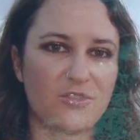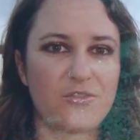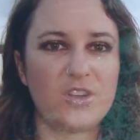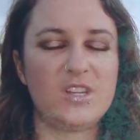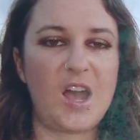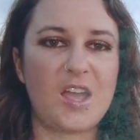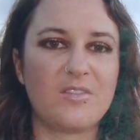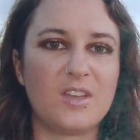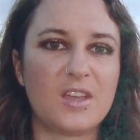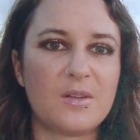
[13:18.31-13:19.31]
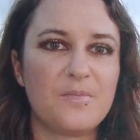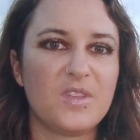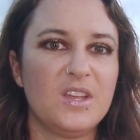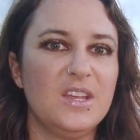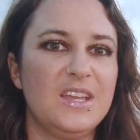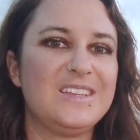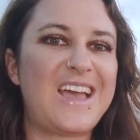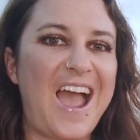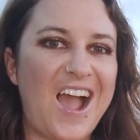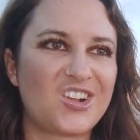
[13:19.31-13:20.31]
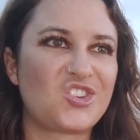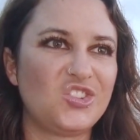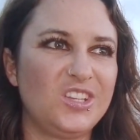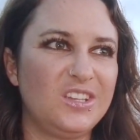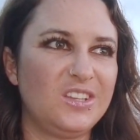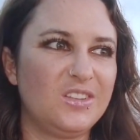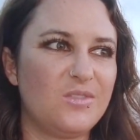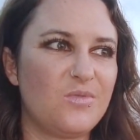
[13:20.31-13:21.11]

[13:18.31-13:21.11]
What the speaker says: freediving is actually